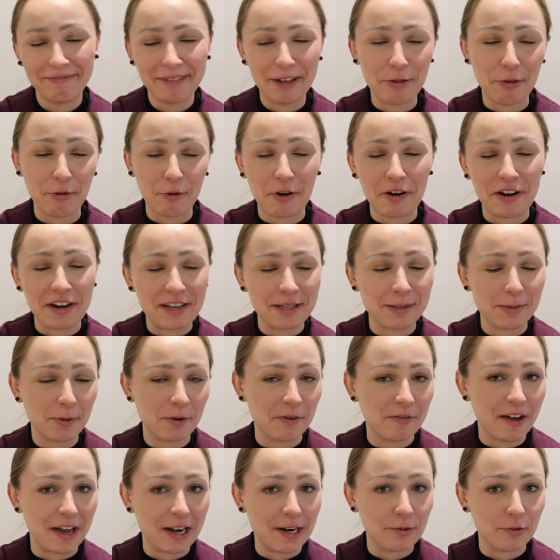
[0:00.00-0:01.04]
authority is
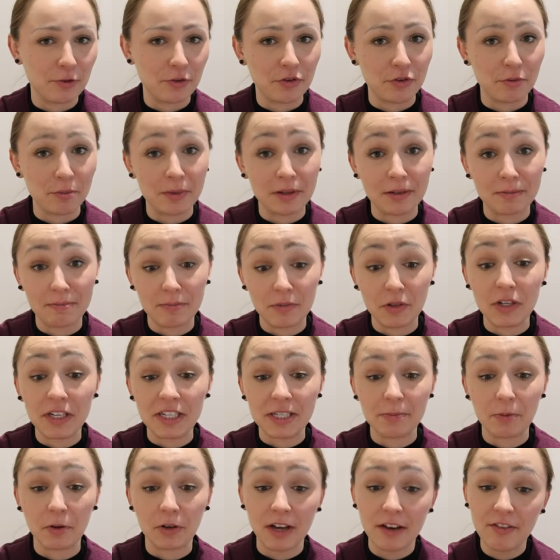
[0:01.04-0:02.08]
provided through the
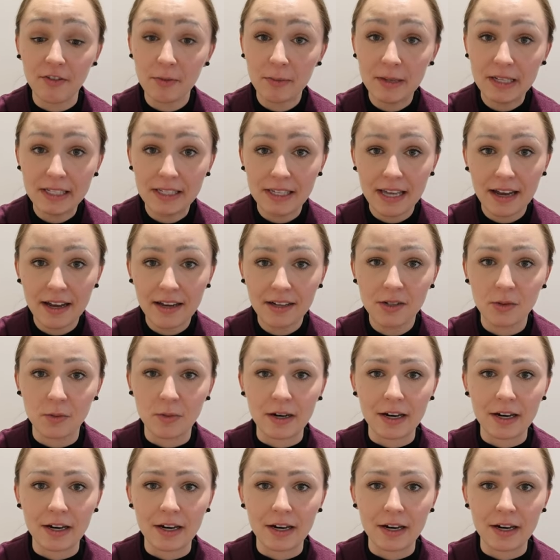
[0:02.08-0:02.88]
Municipal Governments Act,